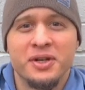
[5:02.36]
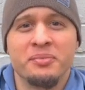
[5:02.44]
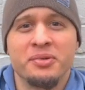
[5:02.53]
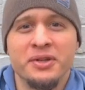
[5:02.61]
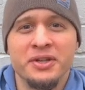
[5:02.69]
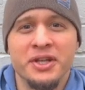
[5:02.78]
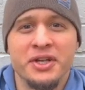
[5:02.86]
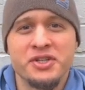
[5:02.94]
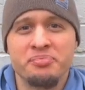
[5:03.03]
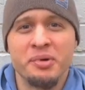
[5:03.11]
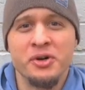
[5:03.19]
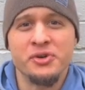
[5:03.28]
completely
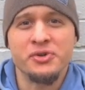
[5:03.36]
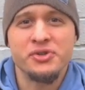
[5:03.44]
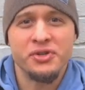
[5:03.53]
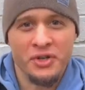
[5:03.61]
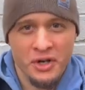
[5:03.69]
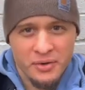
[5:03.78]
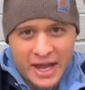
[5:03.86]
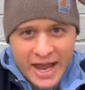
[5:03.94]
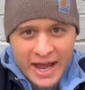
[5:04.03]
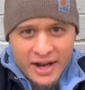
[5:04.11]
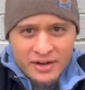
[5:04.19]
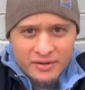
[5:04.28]
exposed, no
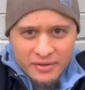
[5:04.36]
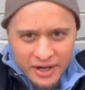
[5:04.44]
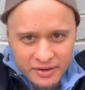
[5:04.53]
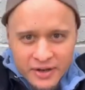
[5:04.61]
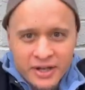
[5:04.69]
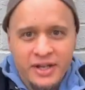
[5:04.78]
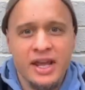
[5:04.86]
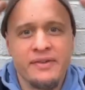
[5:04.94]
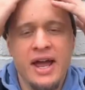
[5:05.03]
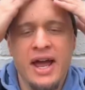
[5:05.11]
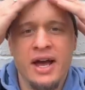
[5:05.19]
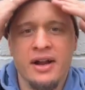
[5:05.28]
hat, right? If I didn't have
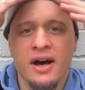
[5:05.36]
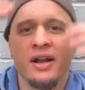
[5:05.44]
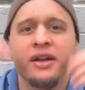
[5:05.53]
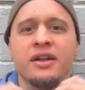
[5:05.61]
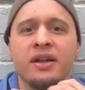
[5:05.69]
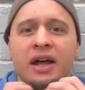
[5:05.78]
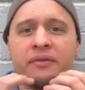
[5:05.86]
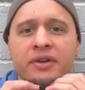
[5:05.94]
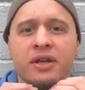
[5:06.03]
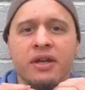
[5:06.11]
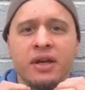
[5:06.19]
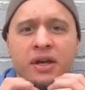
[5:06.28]
a hat on, I didn't have
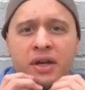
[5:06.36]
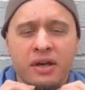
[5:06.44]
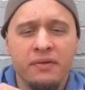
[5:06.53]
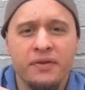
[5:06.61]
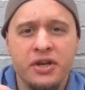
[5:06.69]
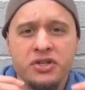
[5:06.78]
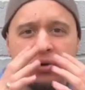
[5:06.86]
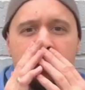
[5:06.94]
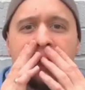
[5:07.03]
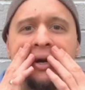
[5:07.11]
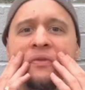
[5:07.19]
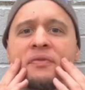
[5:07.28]
any facial
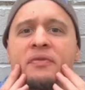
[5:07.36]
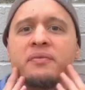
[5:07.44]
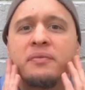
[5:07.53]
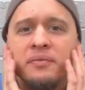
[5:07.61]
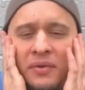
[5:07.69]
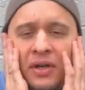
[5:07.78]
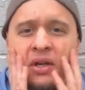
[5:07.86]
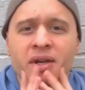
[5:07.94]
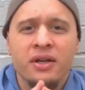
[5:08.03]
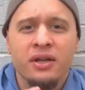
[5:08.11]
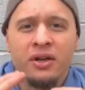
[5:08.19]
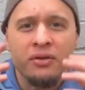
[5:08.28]
hair,
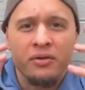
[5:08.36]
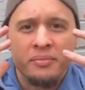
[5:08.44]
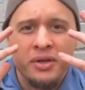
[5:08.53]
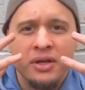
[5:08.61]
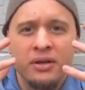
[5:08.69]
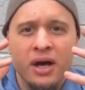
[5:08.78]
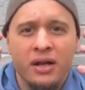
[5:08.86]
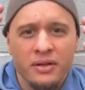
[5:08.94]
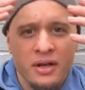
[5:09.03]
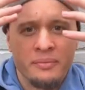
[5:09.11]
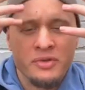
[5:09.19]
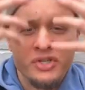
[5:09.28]
you know, it would be a lot,
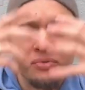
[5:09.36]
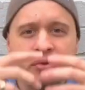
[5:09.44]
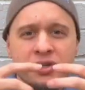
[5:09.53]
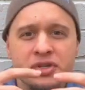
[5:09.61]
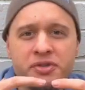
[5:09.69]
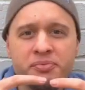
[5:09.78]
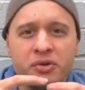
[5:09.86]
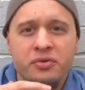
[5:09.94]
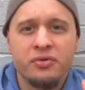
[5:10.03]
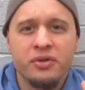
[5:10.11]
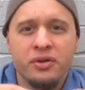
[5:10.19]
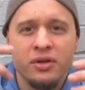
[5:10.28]
I'm just really
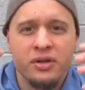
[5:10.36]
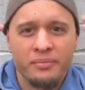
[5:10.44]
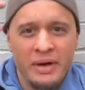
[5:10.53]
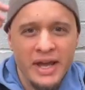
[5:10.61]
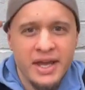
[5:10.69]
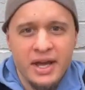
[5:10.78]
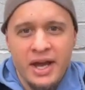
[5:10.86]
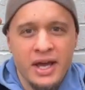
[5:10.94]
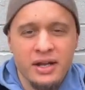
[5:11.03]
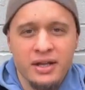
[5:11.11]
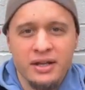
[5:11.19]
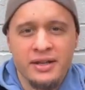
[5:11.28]
smooth, my I had
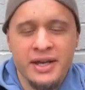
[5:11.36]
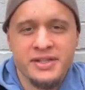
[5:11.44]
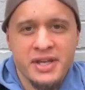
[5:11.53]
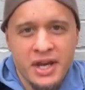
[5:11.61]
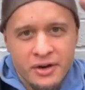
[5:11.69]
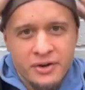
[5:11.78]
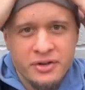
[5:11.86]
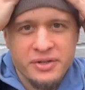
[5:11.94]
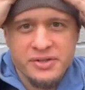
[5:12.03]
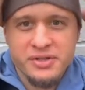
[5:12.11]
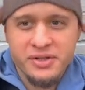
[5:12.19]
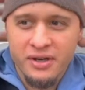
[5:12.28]
a nice hairdo
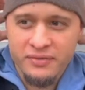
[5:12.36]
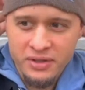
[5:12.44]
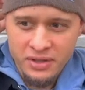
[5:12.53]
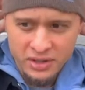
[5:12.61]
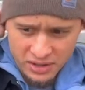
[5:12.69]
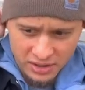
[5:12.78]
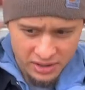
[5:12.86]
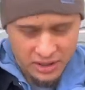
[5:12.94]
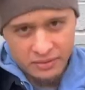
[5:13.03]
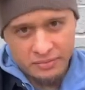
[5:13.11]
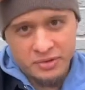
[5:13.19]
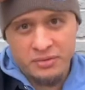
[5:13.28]
and stuff, like
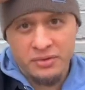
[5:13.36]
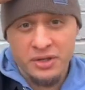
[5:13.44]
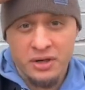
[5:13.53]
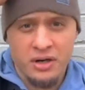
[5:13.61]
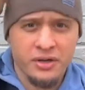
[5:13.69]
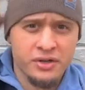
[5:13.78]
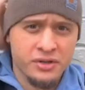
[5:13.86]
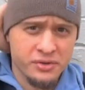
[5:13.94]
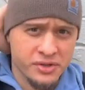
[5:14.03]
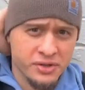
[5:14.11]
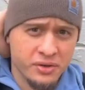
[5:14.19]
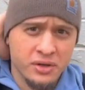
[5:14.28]
that would be really hard to do.
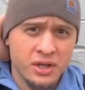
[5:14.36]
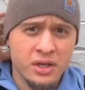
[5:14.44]
So